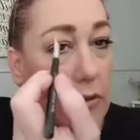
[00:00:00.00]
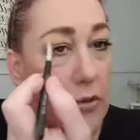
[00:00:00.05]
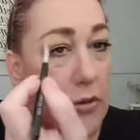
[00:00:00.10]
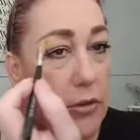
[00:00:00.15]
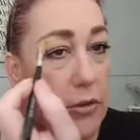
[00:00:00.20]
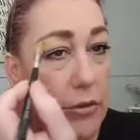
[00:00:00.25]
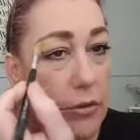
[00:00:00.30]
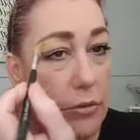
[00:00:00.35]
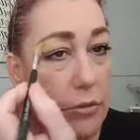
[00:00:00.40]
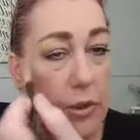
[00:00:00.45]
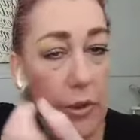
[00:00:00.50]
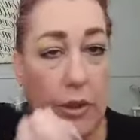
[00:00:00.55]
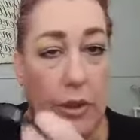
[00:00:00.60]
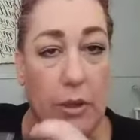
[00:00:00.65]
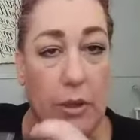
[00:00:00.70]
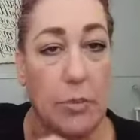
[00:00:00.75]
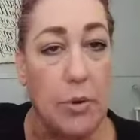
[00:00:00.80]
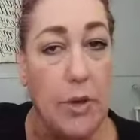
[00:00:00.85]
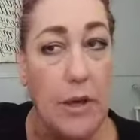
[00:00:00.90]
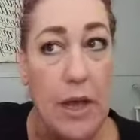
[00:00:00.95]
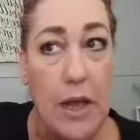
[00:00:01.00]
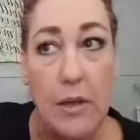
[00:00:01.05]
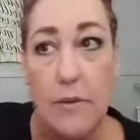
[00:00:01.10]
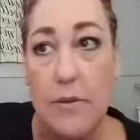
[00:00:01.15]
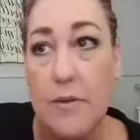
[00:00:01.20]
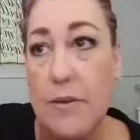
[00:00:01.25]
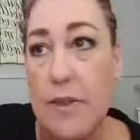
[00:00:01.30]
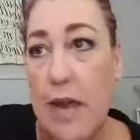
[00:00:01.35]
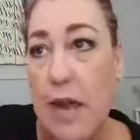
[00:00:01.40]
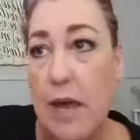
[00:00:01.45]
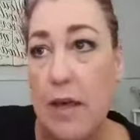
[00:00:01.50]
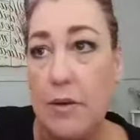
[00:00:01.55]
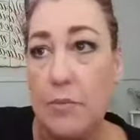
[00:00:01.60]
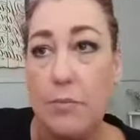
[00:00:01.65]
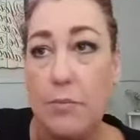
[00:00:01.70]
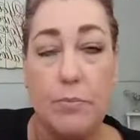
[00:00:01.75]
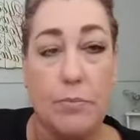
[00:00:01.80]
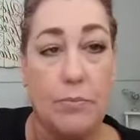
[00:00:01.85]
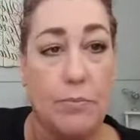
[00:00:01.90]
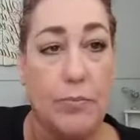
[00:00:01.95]
to really pronounce
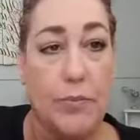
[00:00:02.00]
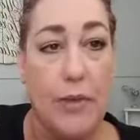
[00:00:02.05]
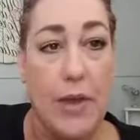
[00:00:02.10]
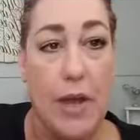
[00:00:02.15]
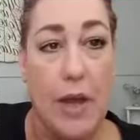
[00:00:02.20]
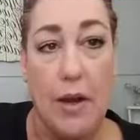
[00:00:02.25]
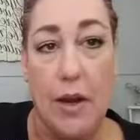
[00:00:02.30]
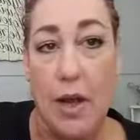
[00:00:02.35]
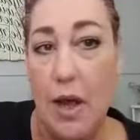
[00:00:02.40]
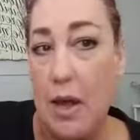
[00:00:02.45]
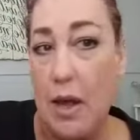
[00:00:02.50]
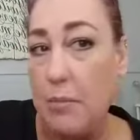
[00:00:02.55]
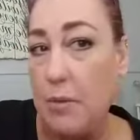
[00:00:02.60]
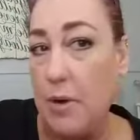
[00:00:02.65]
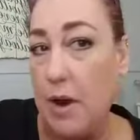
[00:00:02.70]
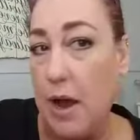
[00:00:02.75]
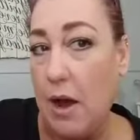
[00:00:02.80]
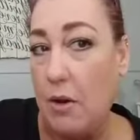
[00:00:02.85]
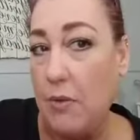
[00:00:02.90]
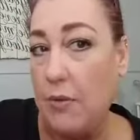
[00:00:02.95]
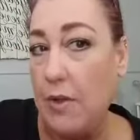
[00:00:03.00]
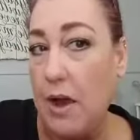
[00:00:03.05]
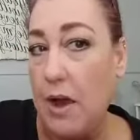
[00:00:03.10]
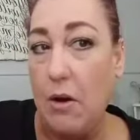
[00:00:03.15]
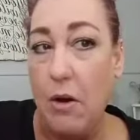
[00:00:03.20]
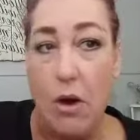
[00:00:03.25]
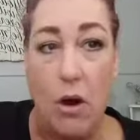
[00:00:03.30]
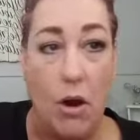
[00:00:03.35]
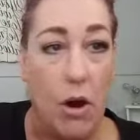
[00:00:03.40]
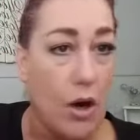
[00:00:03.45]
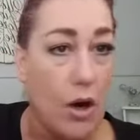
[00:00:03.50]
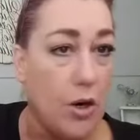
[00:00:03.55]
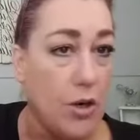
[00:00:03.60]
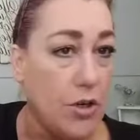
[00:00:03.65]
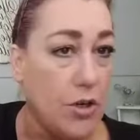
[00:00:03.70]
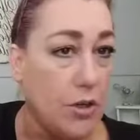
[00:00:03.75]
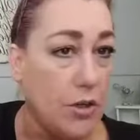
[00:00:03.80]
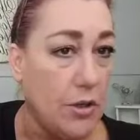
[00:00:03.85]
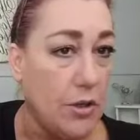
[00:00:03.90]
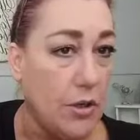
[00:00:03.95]
that eyebrow and that
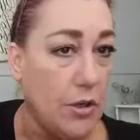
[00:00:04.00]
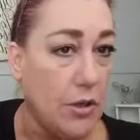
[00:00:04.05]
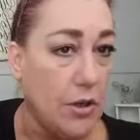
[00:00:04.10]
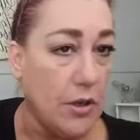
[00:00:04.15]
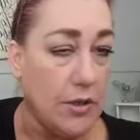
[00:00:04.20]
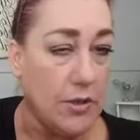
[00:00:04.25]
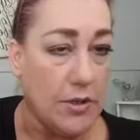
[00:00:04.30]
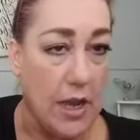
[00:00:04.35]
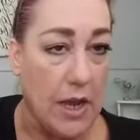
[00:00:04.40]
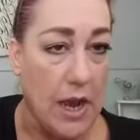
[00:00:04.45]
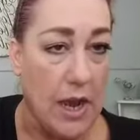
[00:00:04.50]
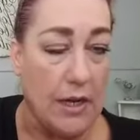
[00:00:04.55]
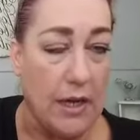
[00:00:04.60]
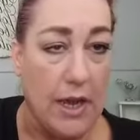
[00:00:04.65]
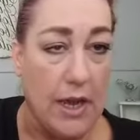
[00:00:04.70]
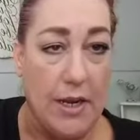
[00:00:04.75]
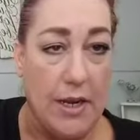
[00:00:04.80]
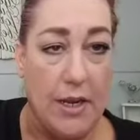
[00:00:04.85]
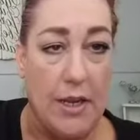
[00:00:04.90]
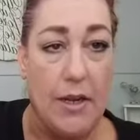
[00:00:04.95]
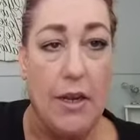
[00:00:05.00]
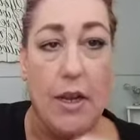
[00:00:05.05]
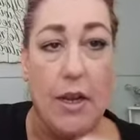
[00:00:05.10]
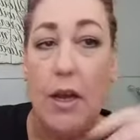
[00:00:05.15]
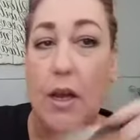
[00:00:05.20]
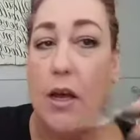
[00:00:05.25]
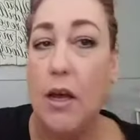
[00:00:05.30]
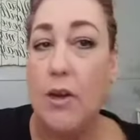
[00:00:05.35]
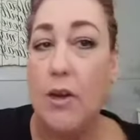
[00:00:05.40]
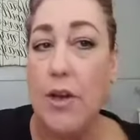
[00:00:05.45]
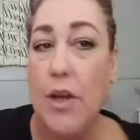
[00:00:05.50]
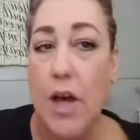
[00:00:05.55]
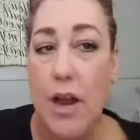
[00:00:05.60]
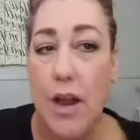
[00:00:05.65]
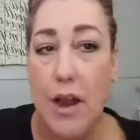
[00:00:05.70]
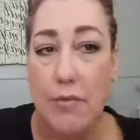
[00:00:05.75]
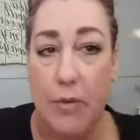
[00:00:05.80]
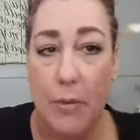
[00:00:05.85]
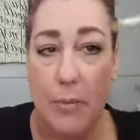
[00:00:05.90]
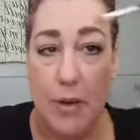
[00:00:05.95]
arch, to highlight it.
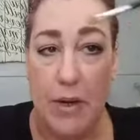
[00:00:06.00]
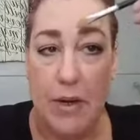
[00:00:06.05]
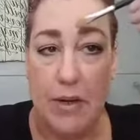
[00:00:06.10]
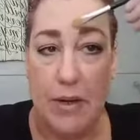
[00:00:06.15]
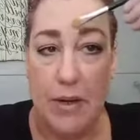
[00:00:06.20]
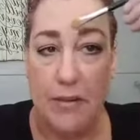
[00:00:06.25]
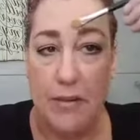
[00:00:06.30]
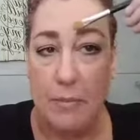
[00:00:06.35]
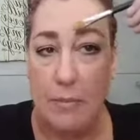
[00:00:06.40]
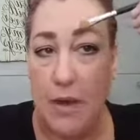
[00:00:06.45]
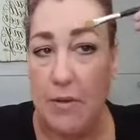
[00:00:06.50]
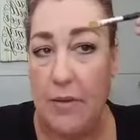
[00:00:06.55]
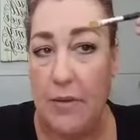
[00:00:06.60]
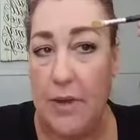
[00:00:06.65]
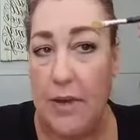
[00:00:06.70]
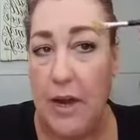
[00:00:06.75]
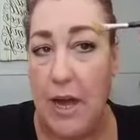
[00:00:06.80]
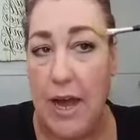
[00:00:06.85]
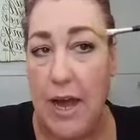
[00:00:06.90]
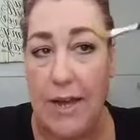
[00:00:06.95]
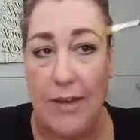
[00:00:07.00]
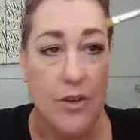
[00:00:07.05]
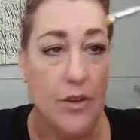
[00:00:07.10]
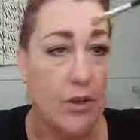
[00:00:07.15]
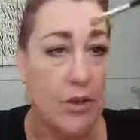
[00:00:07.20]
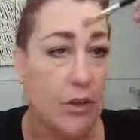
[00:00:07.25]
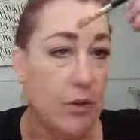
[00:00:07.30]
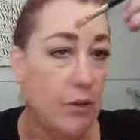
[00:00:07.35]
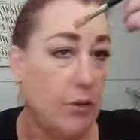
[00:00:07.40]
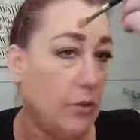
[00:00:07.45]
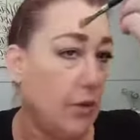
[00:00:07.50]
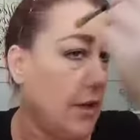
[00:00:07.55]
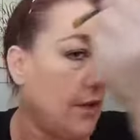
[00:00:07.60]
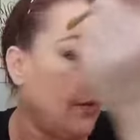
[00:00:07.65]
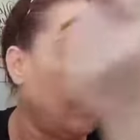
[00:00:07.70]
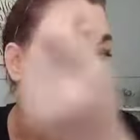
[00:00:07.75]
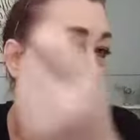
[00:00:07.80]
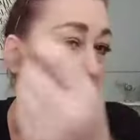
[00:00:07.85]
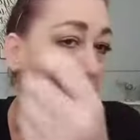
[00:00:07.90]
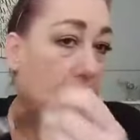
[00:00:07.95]
Not everybody does above it. I do,
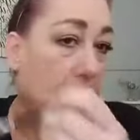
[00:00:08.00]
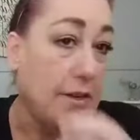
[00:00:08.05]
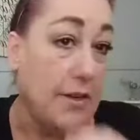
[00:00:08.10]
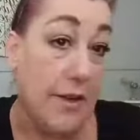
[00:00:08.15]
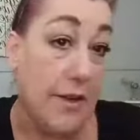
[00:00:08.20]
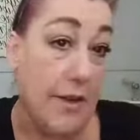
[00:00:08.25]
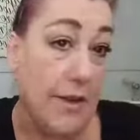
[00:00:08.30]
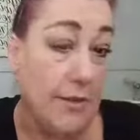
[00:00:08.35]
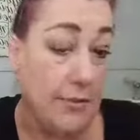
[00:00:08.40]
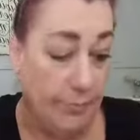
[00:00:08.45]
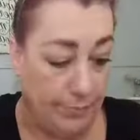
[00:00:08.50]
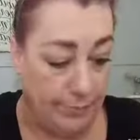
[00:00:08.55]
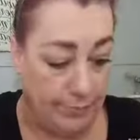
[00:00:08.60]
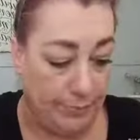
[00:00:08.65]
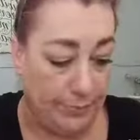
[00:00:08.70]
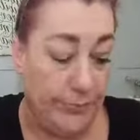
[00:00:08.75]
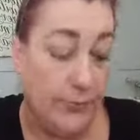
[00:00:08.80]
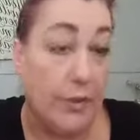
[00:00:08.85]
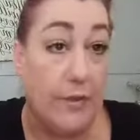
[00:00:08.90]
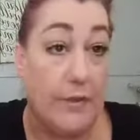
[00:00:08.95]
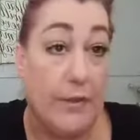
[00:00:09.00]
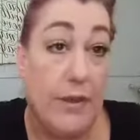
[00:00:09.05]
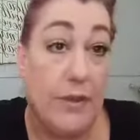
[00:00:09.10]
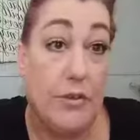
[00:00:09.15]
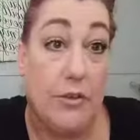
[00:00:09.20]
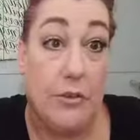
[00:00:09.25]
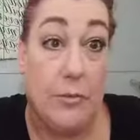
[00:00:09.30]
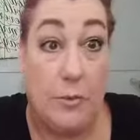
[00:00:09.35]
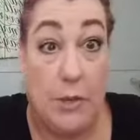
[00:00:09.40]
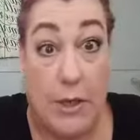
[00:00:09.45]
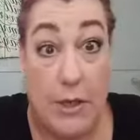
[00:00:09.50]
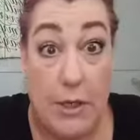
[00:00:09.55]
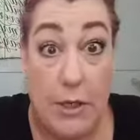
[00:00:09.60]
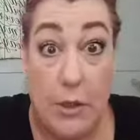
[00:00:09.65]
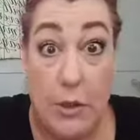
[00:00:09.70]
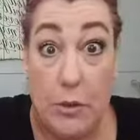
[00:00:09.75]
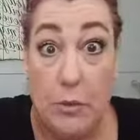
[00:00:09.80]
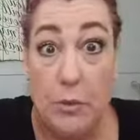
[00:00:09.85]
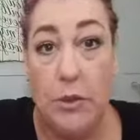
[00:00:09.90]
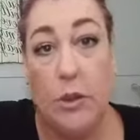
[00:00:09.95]
and so I did, because that's just what I
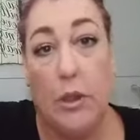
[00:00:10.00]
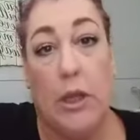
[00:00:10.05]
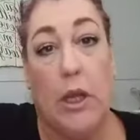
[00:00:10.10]
do.